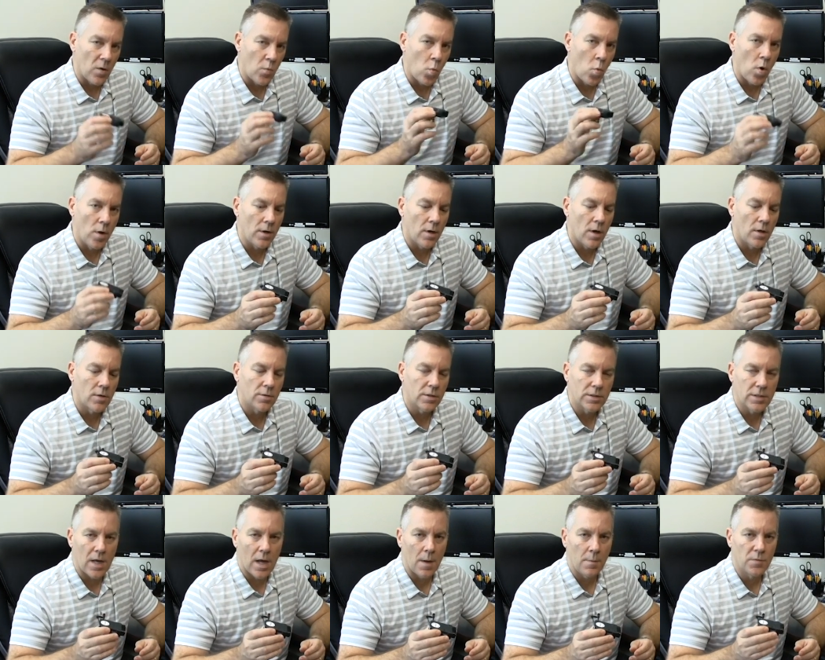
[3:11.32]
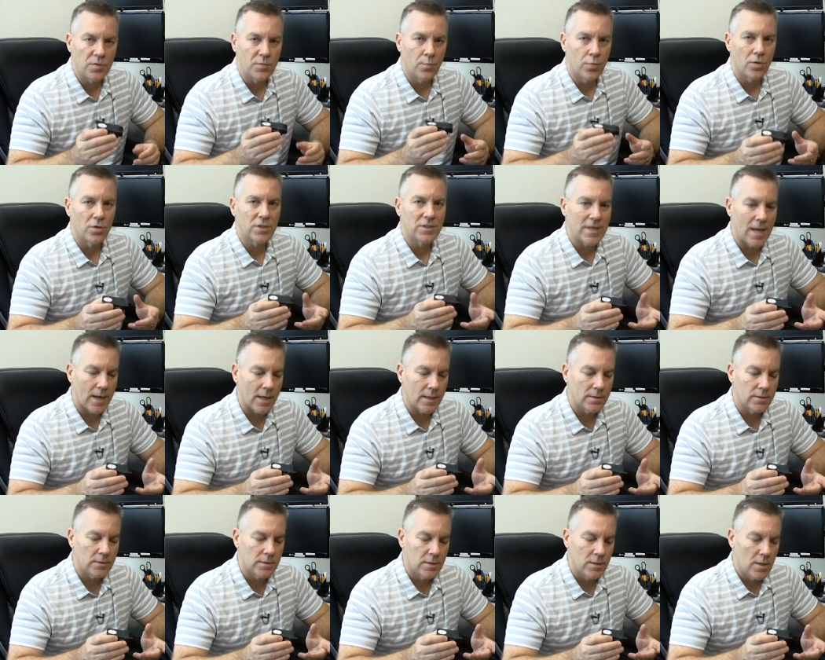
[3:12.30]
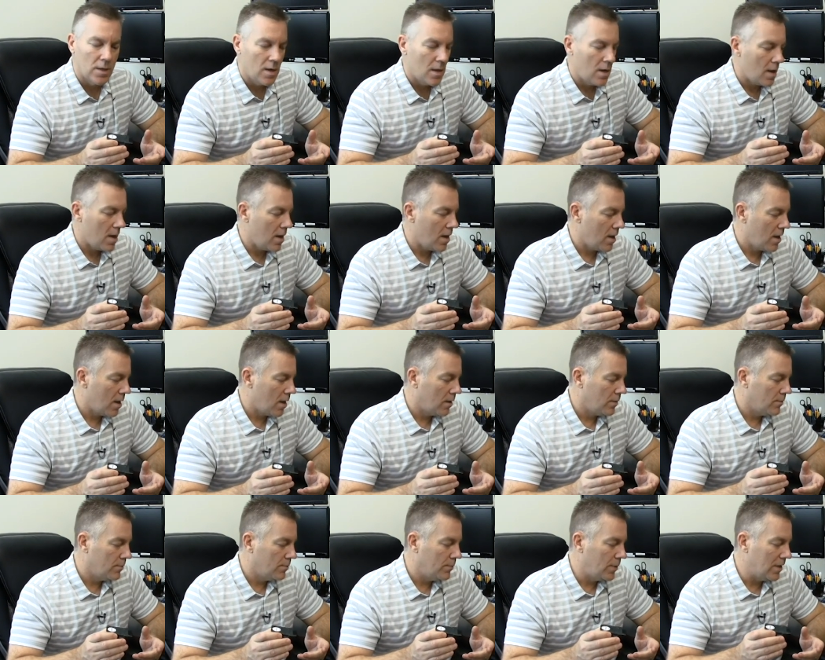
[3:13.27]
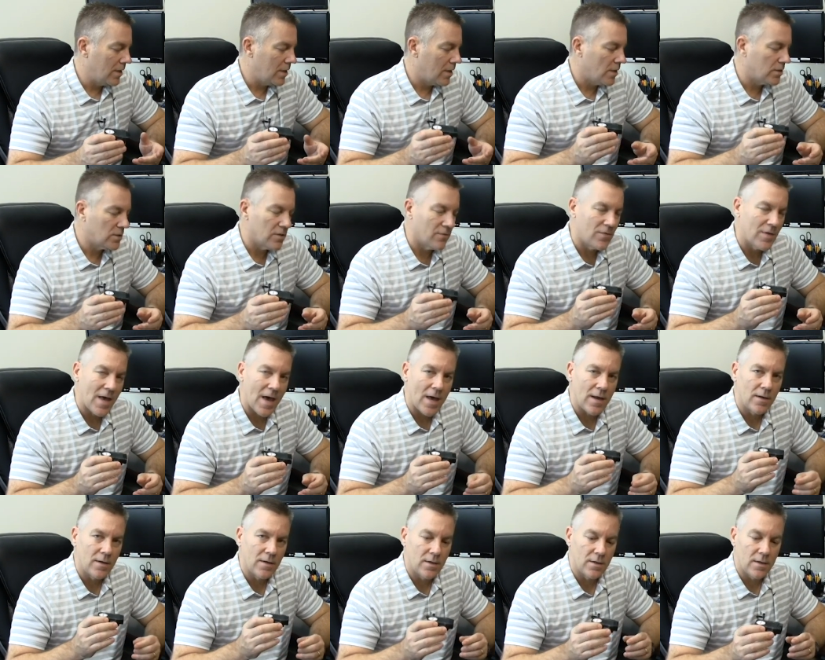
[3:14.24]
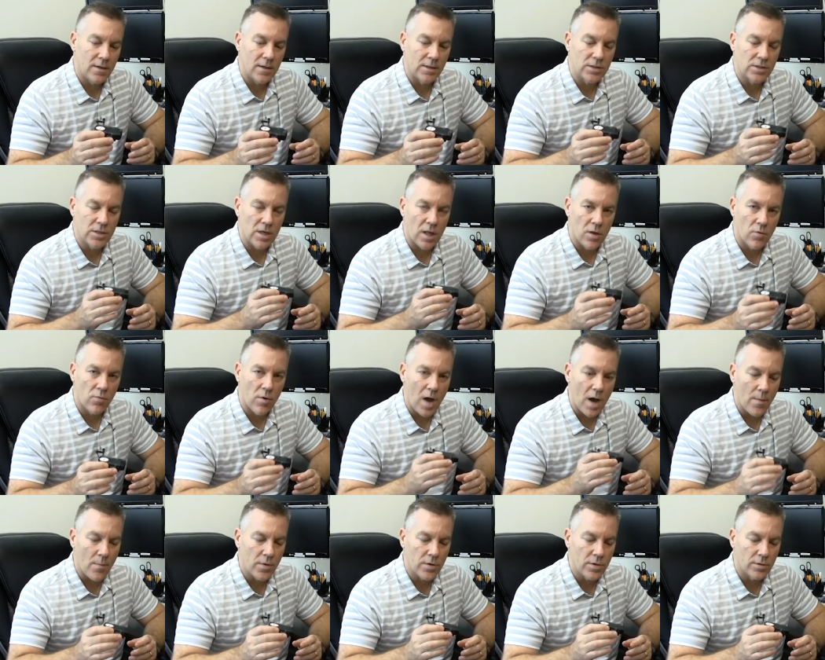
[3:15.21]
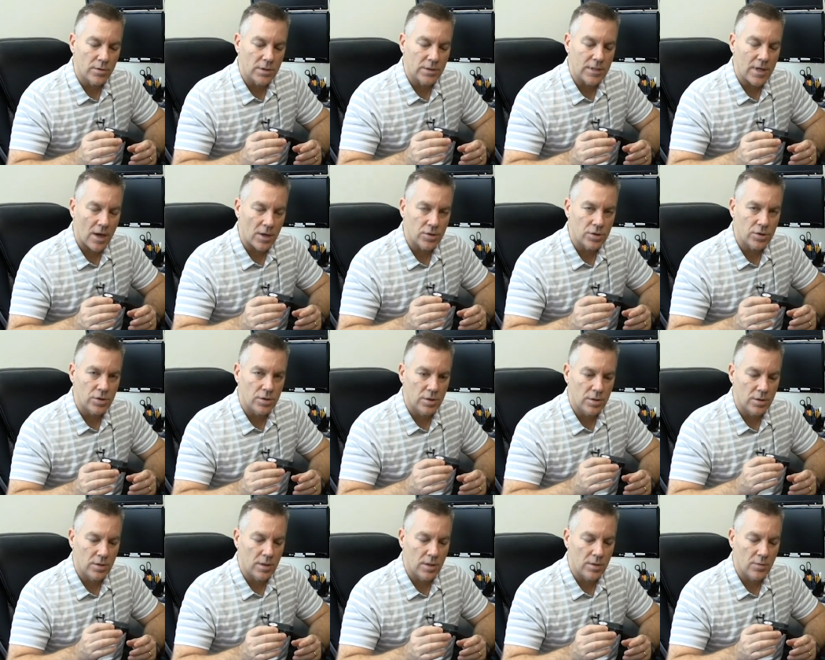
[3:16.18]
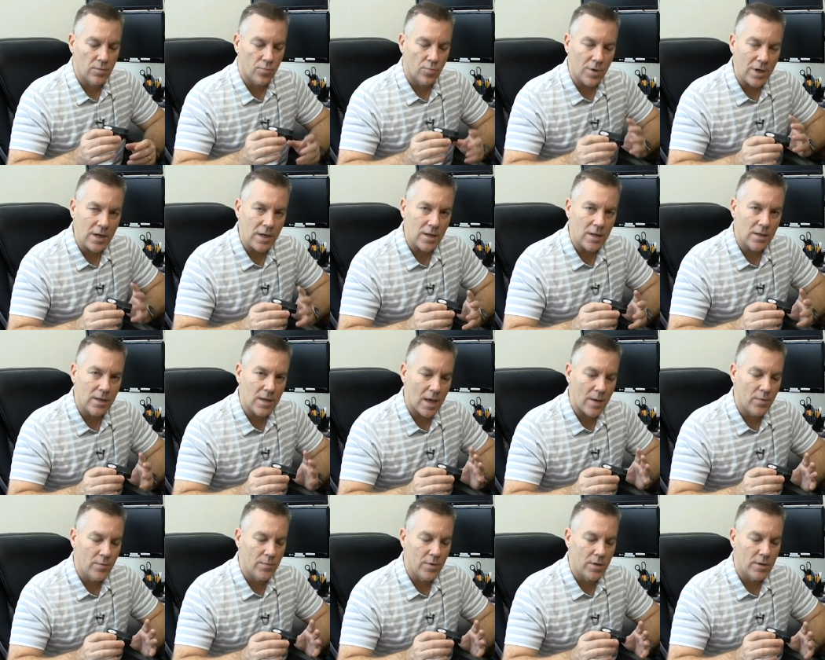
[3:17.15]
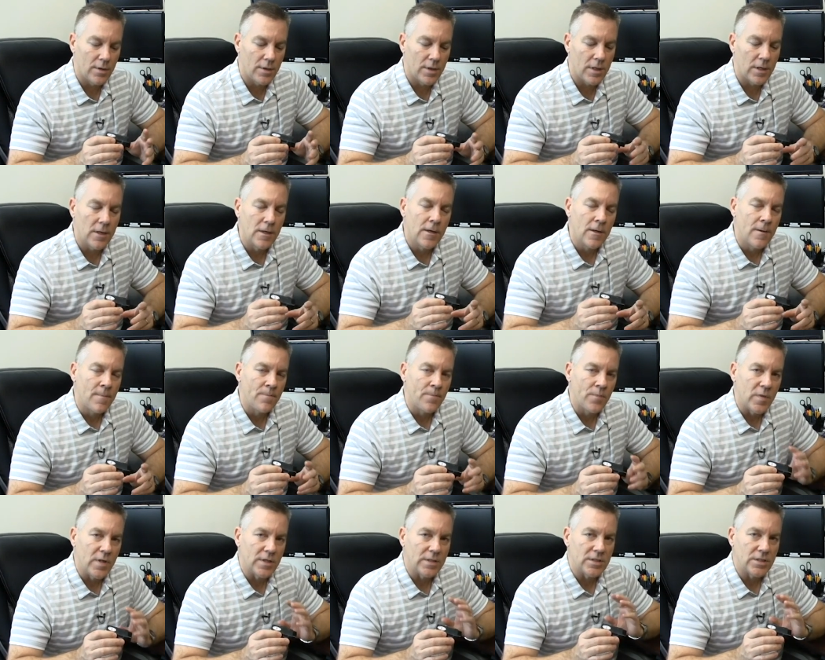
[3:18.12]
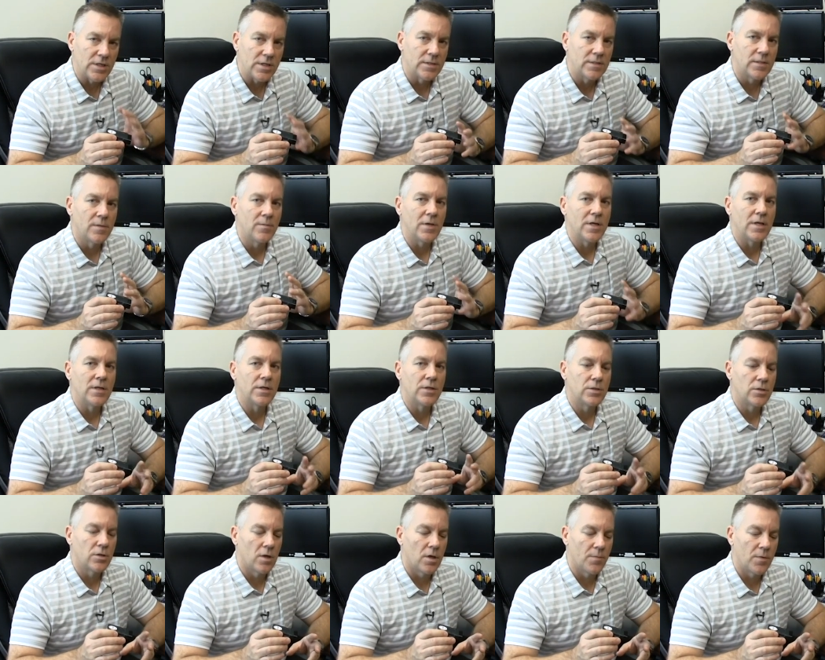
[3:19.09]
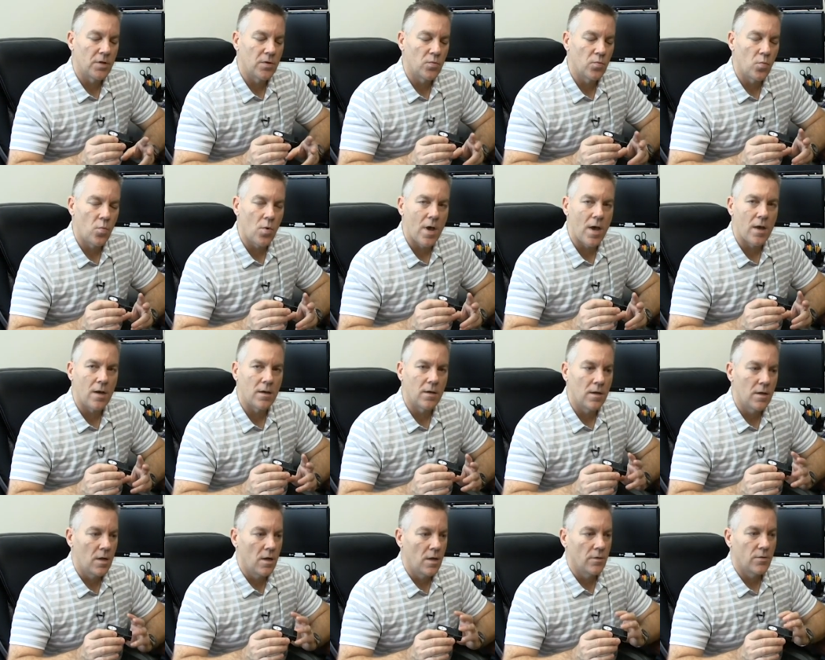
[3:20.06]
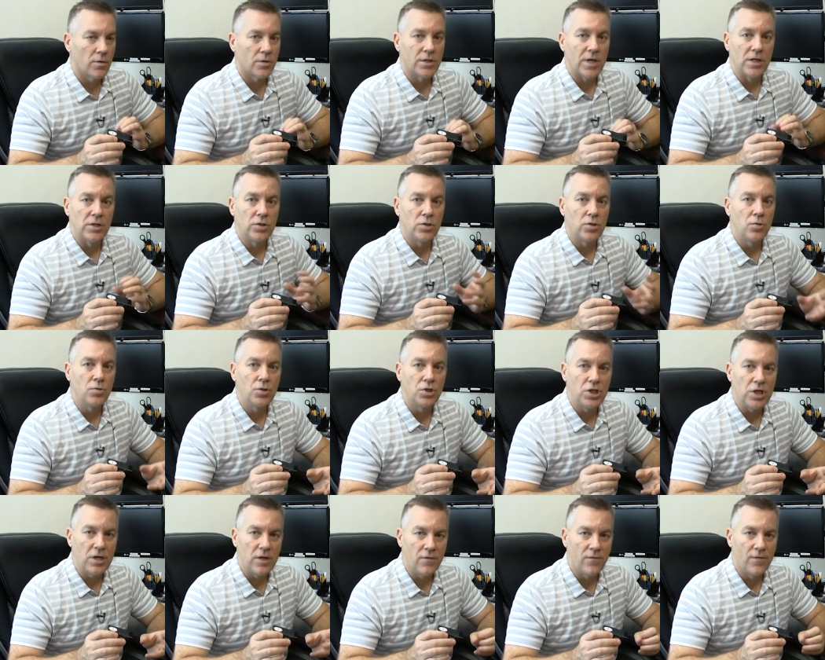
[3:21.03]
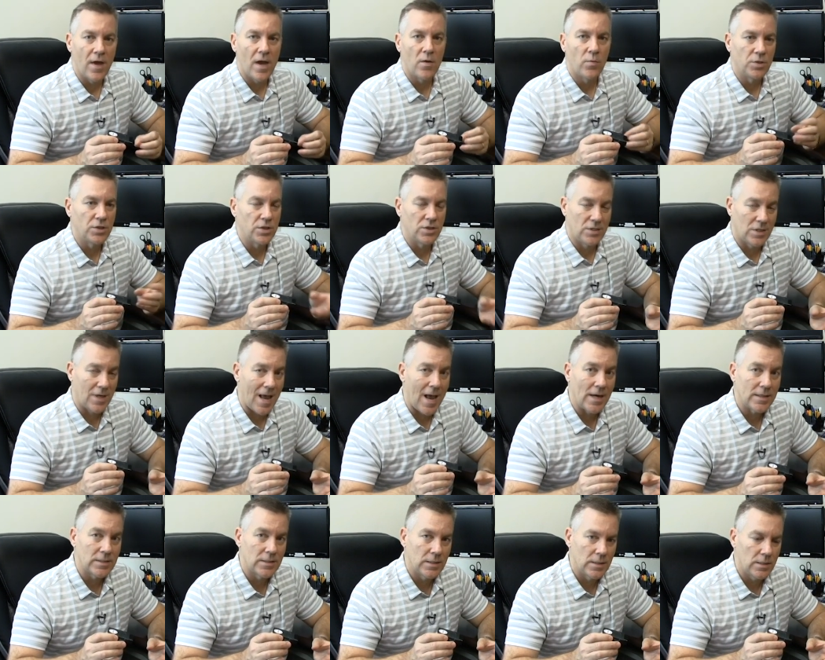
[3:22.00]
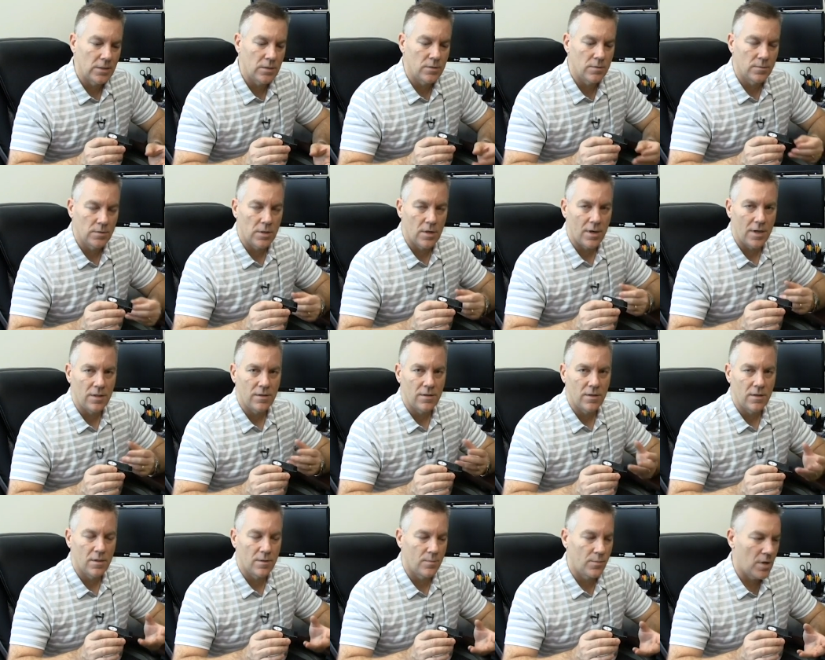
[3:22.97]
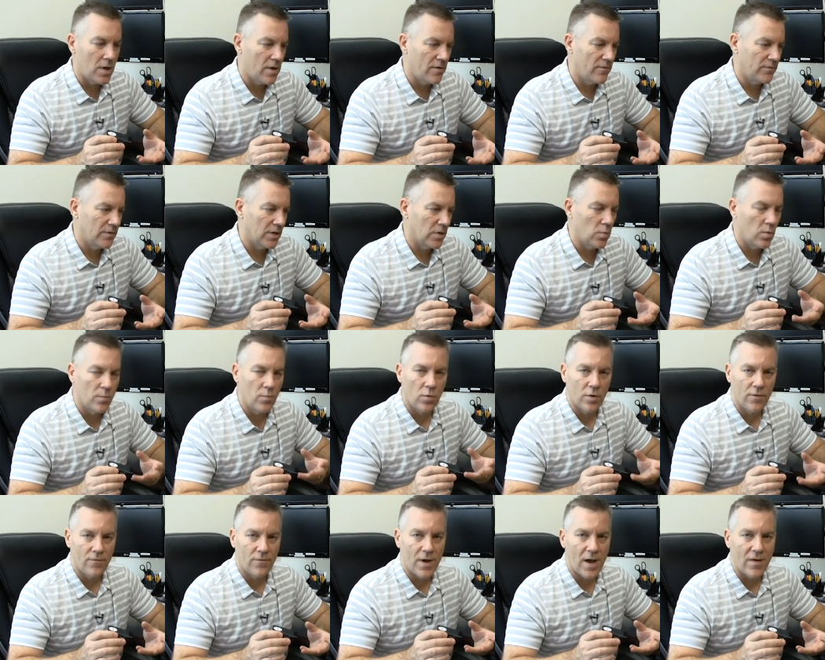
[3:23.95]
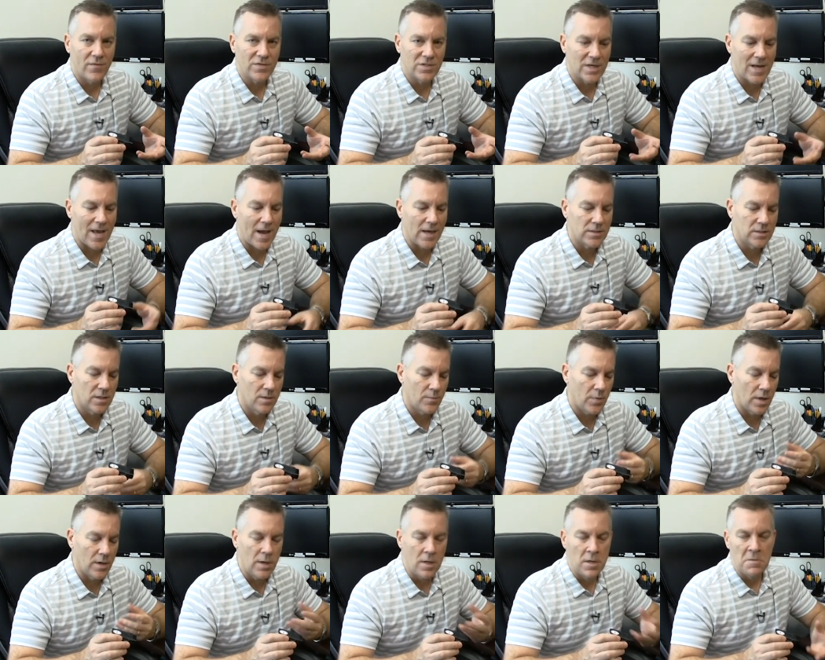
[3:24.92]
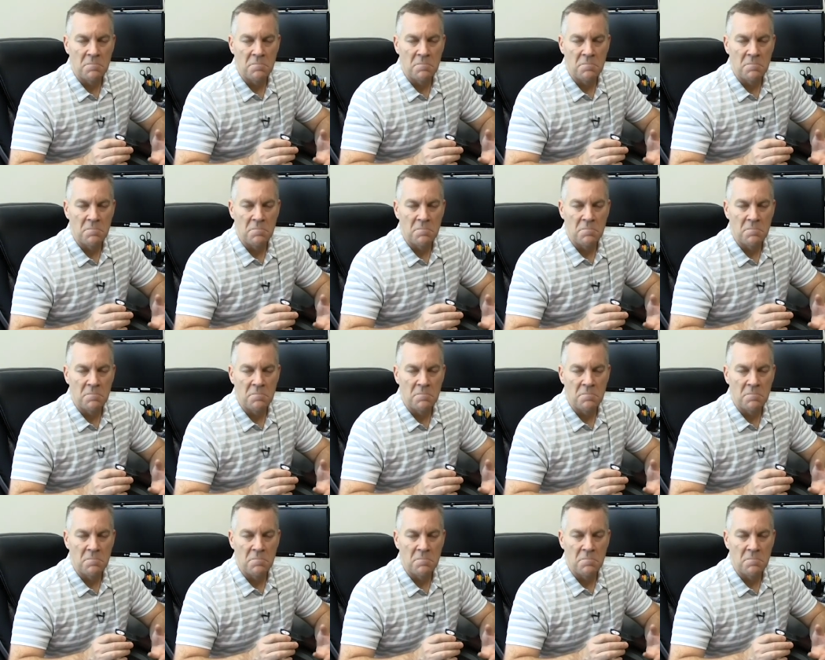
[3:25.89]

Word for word: 100 times per second. And because of that accelerometer detection and, and reading capability, the system can determine when there's a 2G event, which is an accident. You know, anything above like 1.5 is an accident, but